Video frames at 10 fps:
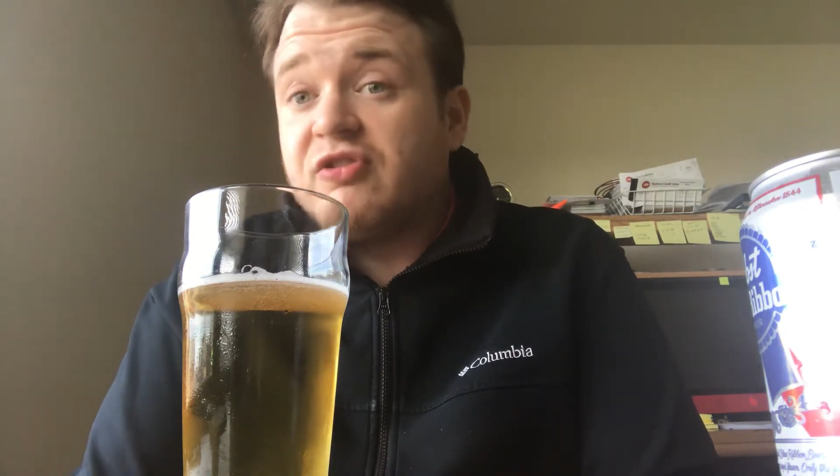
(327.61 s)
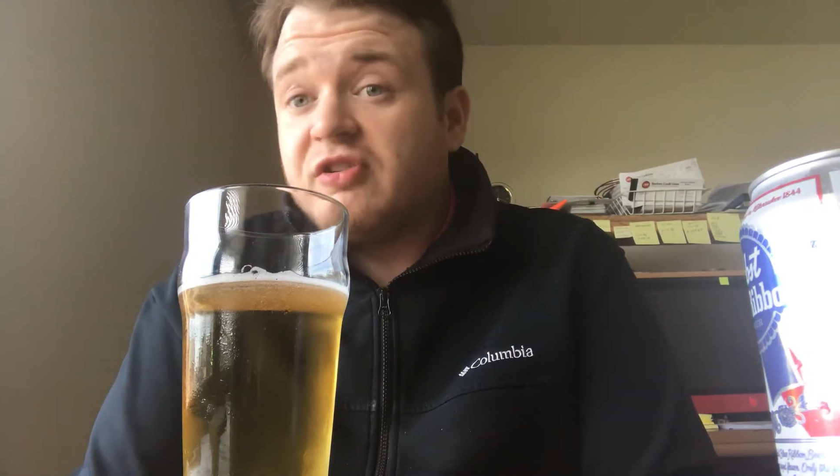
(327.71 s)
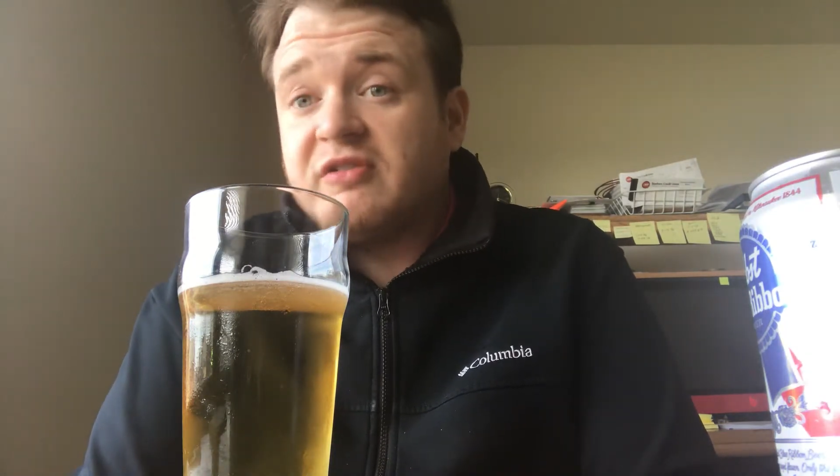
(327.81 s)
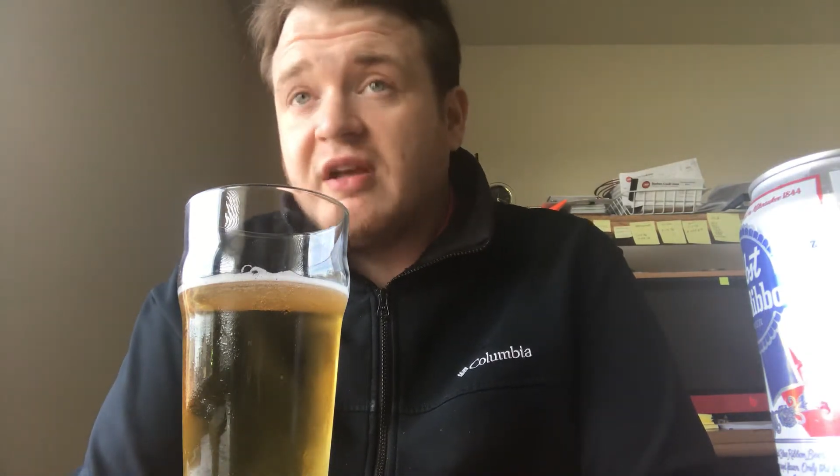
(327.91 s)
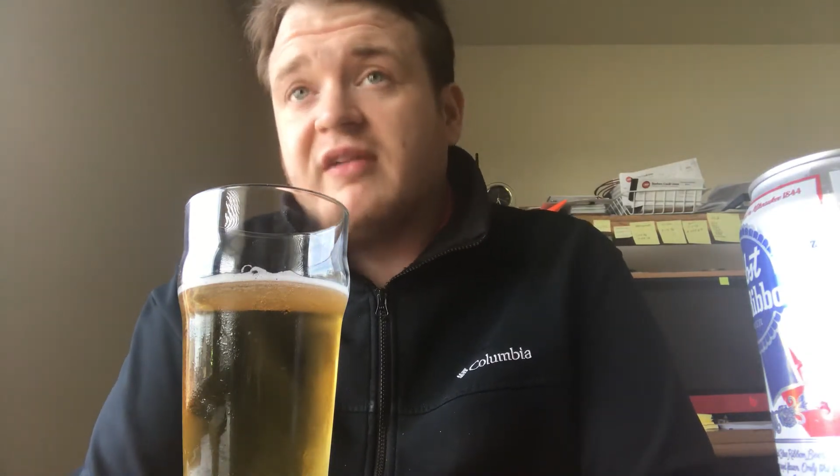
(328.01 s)

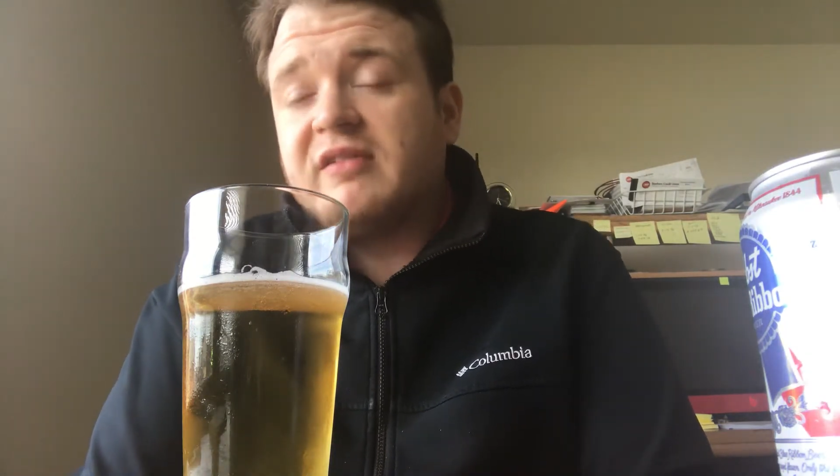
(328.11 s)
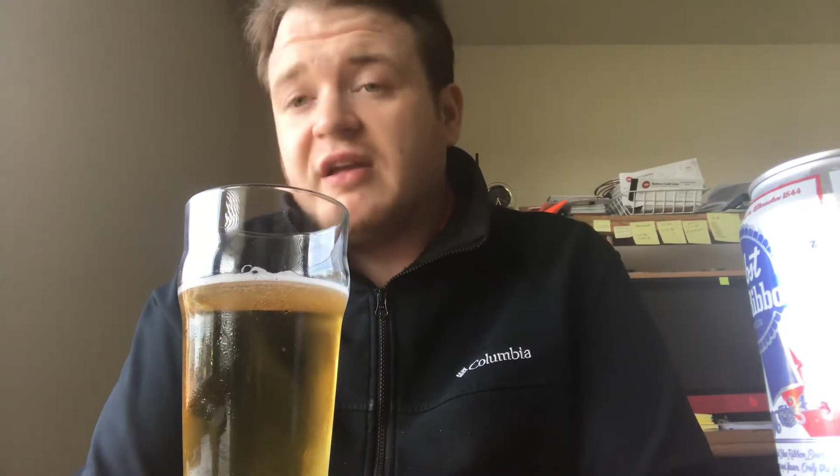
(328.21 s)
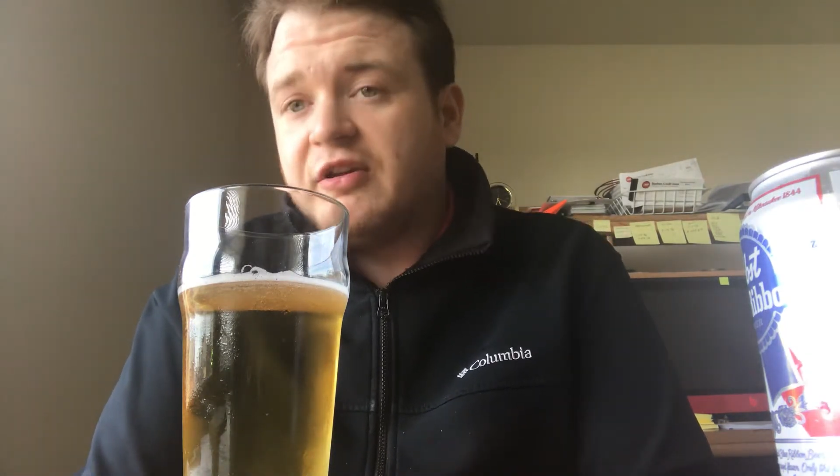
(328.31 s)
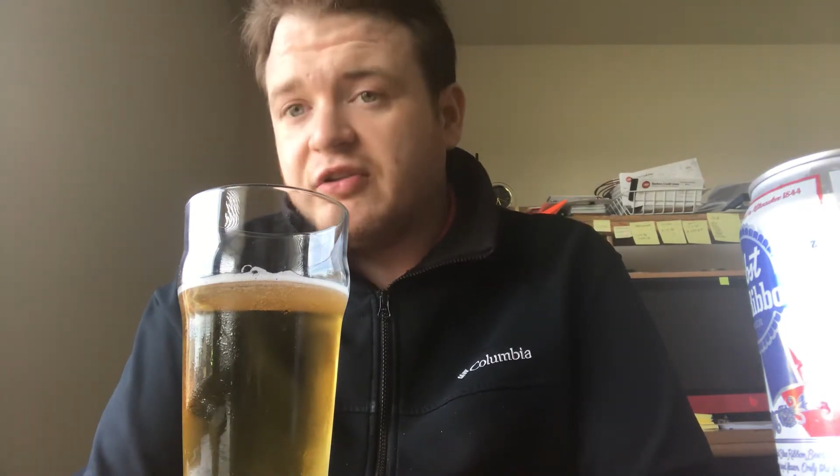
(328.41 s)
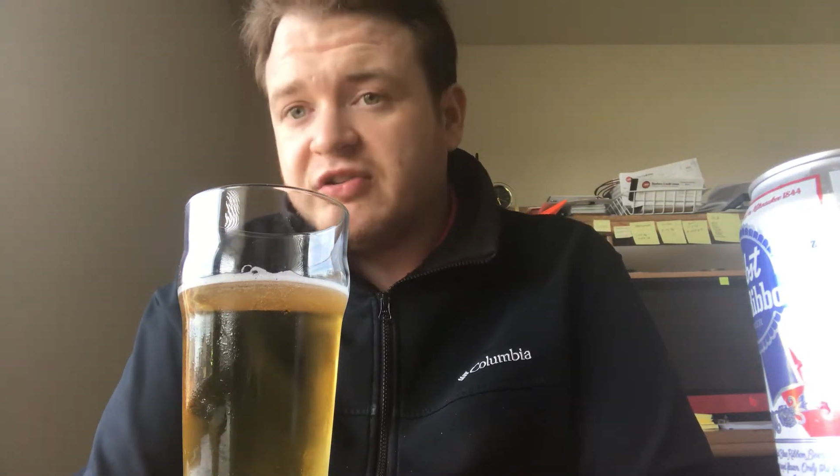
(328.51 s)
just tastes
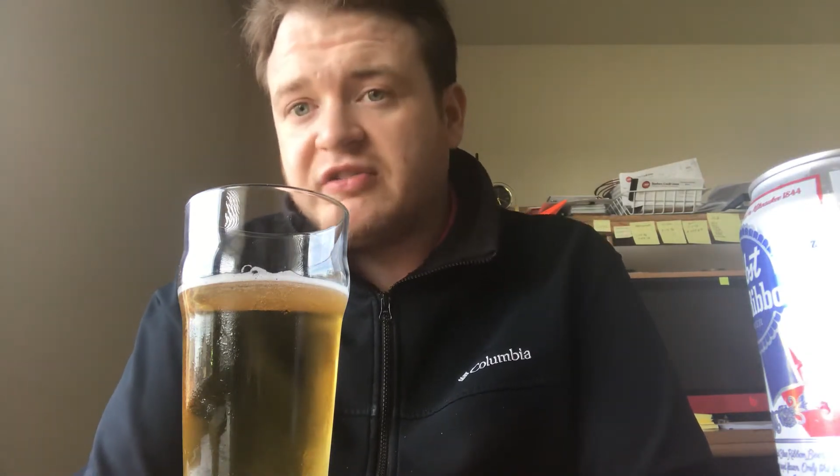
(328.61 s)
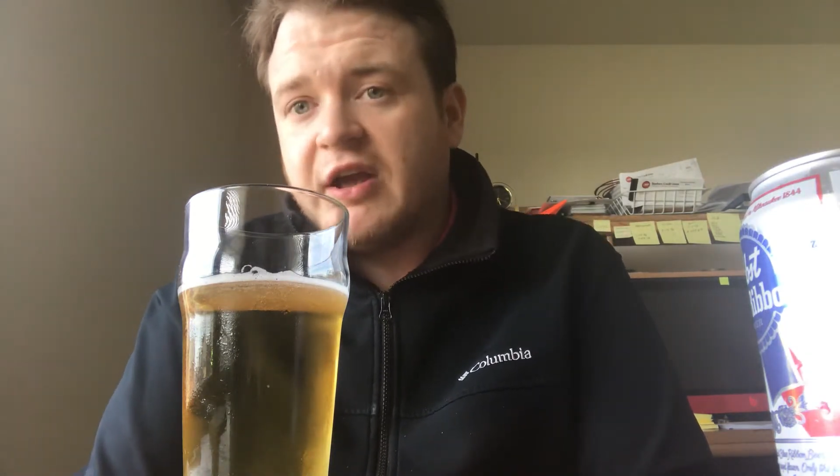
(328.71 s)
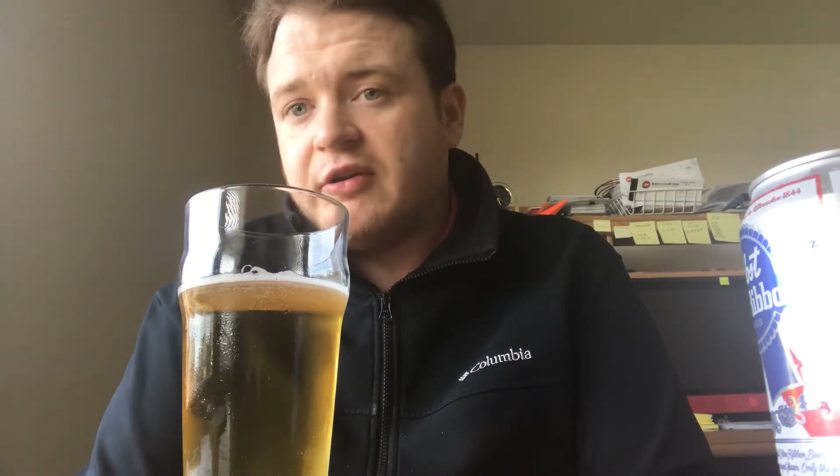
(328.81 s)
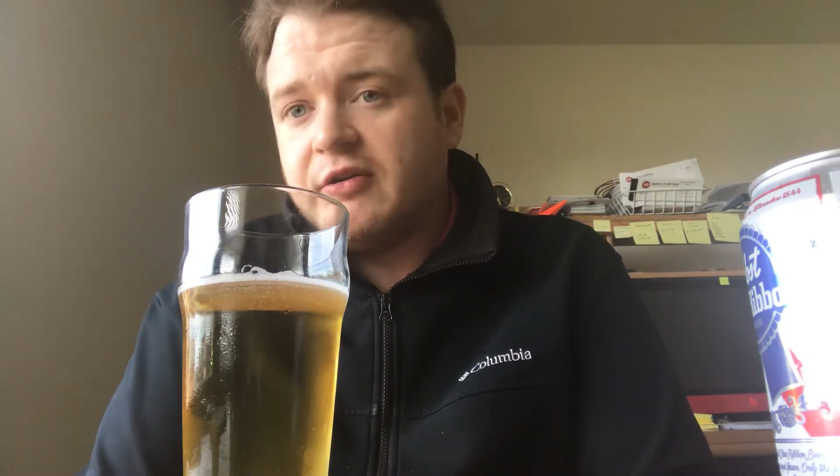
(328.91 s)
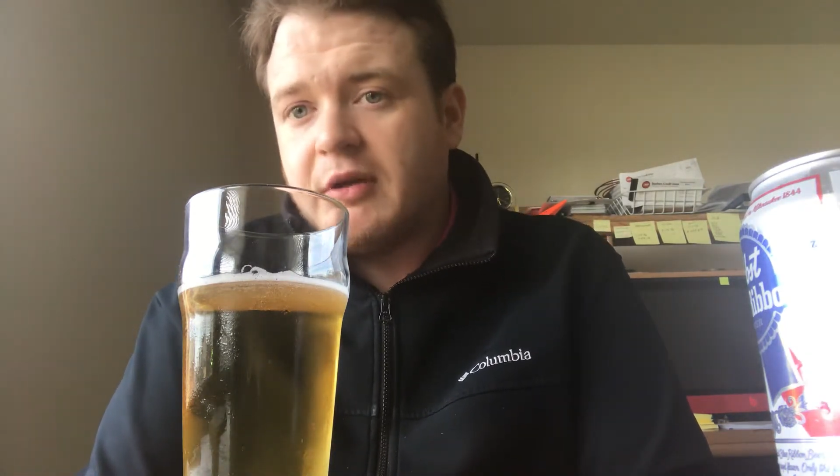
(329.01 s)
like your standard